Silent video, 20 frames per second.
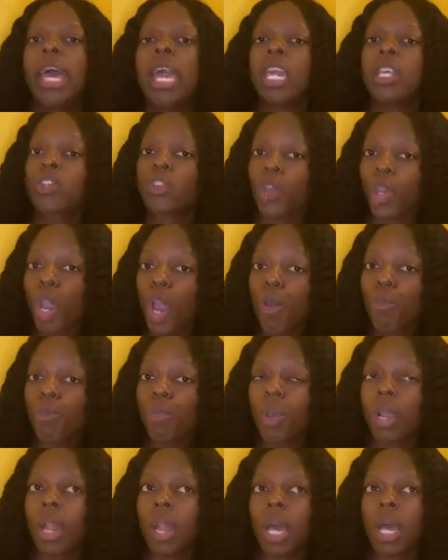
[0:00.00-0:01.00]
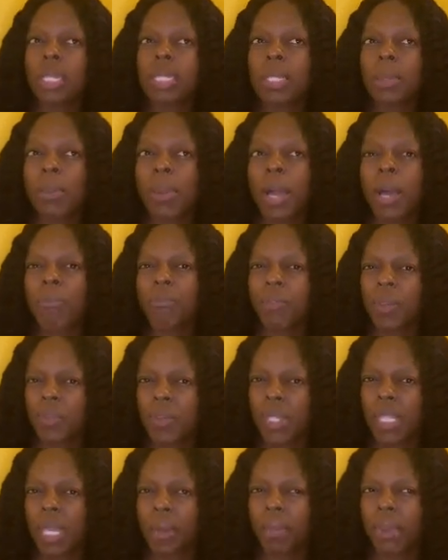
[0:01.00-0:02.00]
His girlfriend lost about
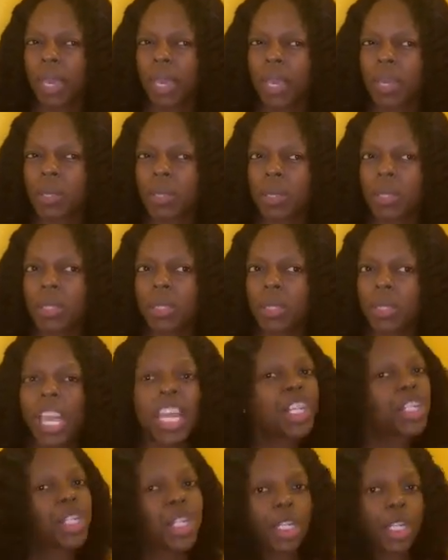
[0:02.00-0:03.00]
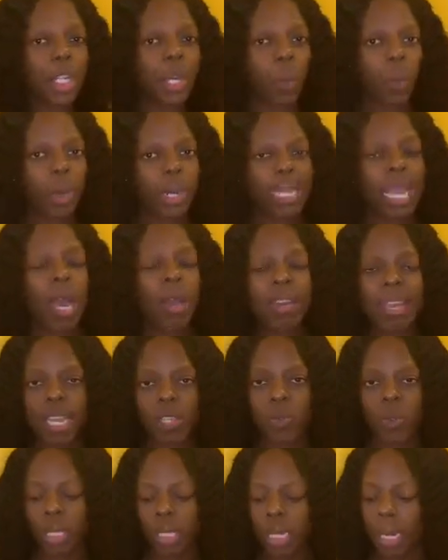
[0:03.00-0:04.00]
15 pounds and she didn't work out, and
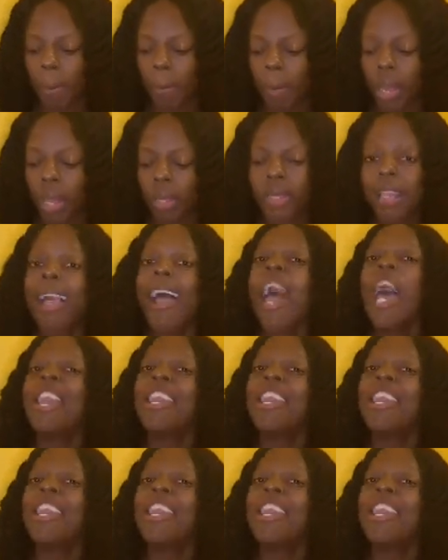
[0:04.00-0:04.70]
that's within a month.